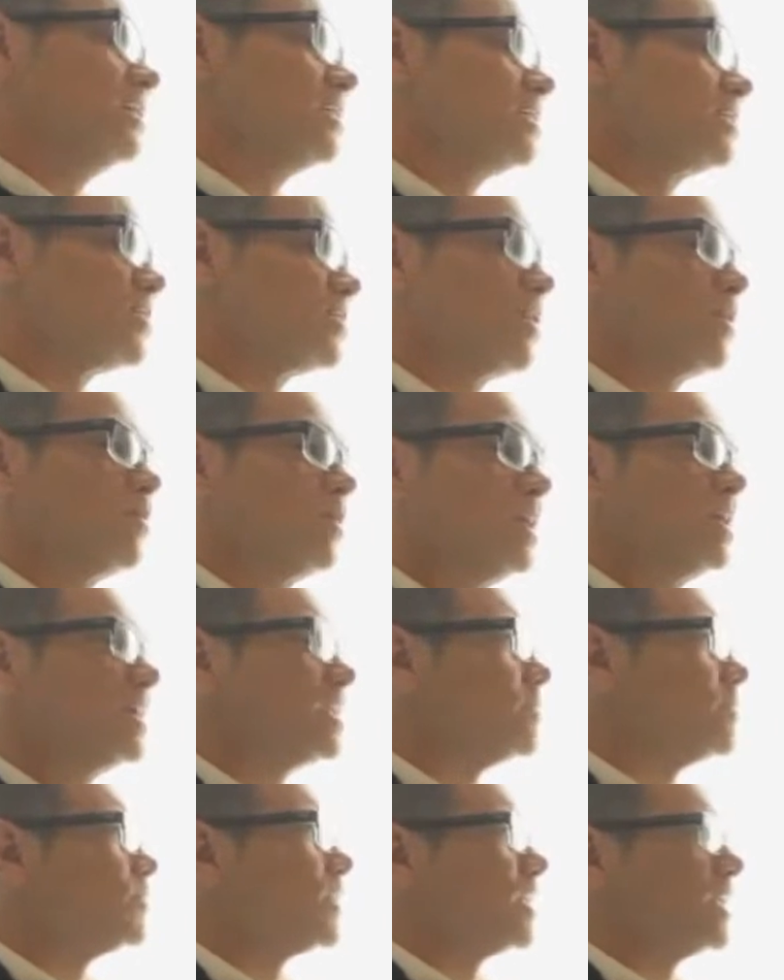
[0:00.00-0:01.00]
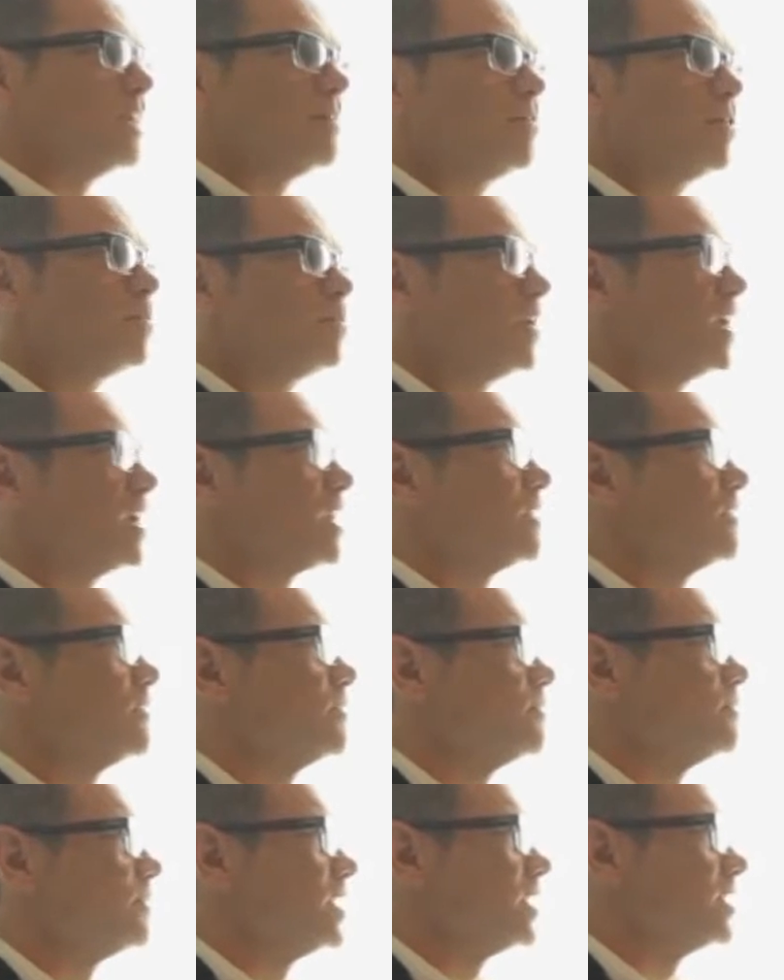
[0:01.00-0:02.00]
So I went in, I played every piano
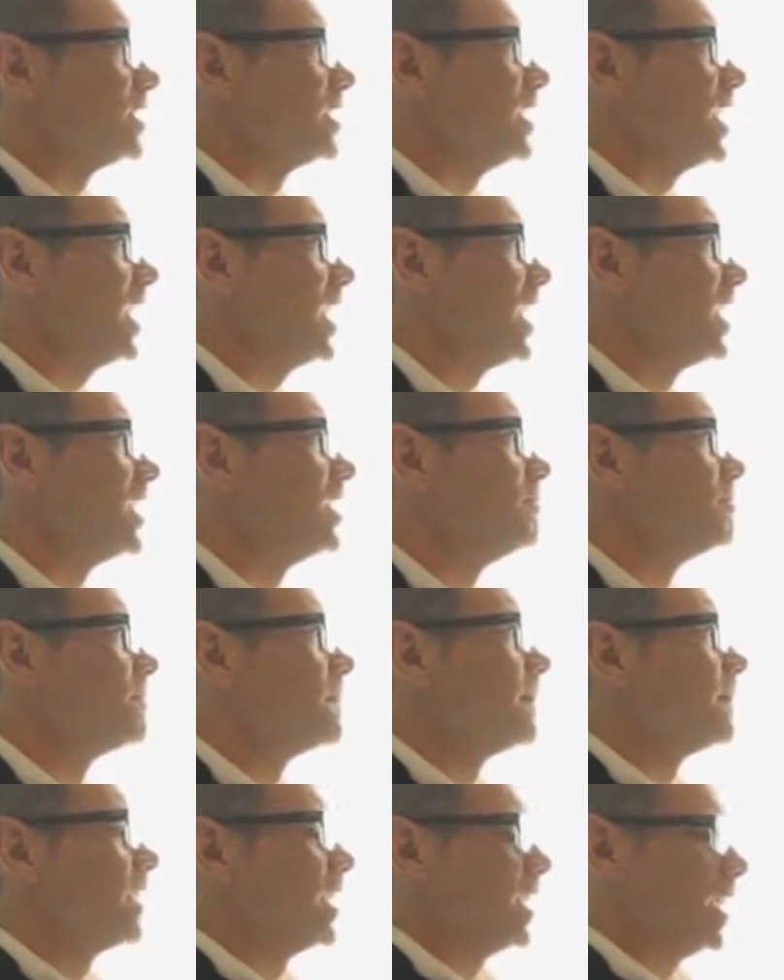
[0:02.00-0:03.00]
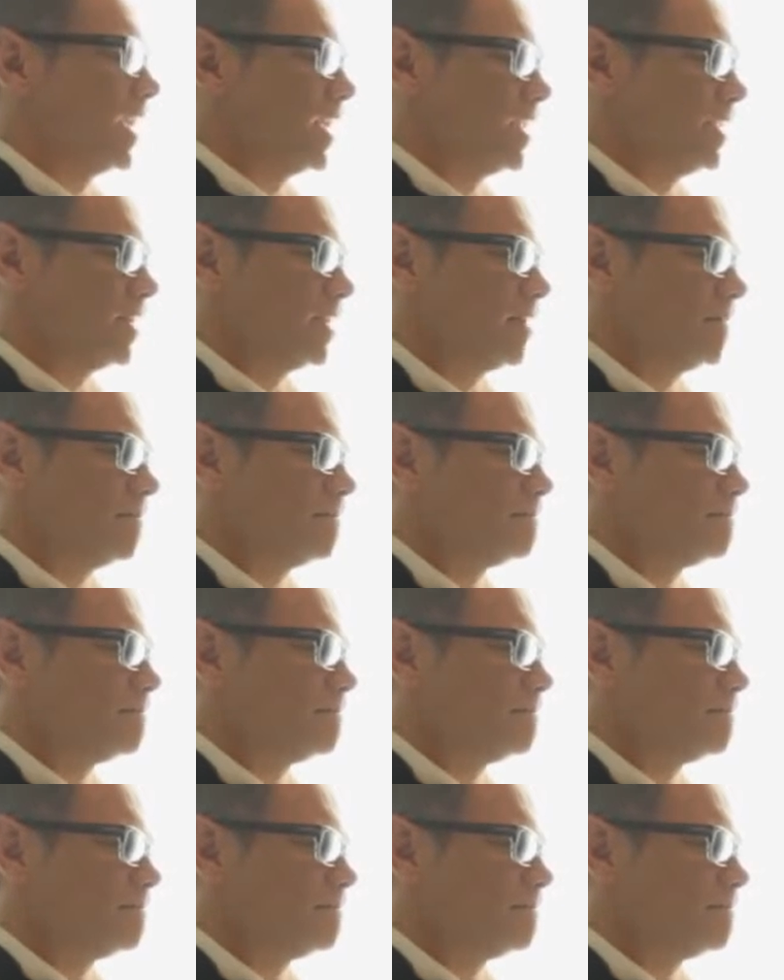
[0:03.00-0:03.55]
that they had, and